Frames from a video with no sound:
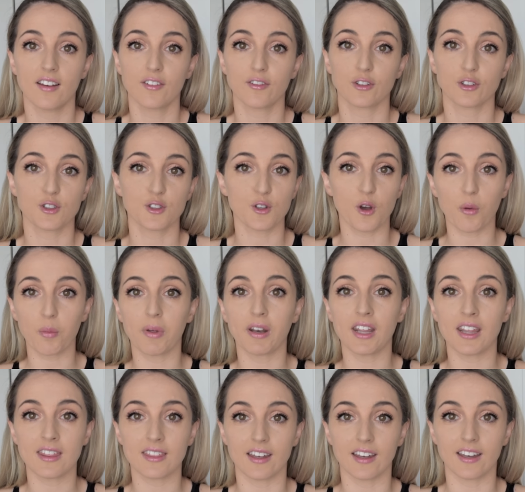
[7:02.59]
for so
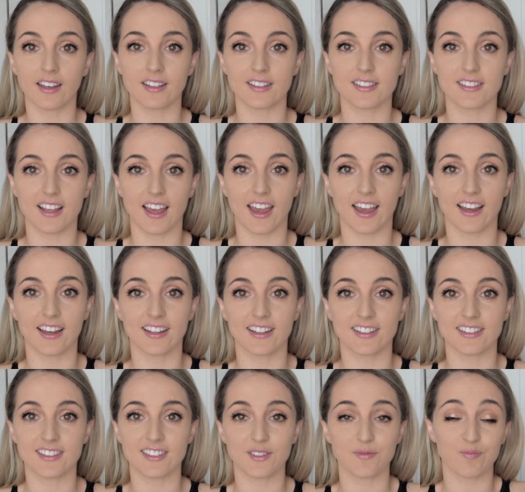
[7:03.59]
many things.
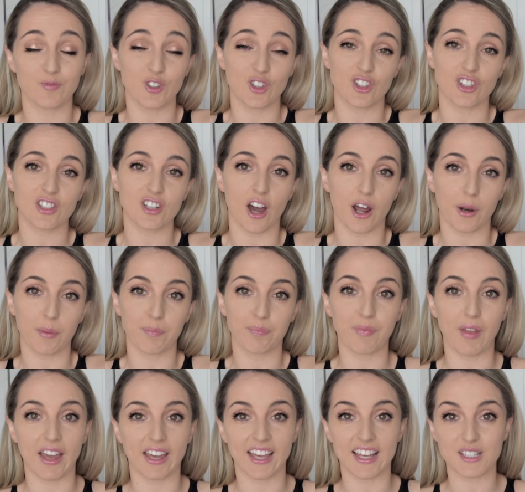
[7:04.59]
And you just gotta,
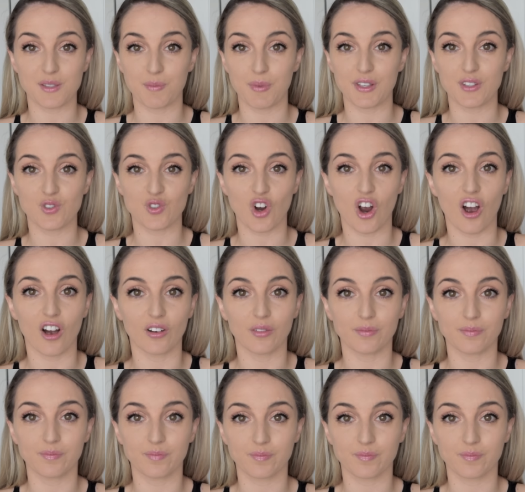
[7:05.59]
I guess, be strong.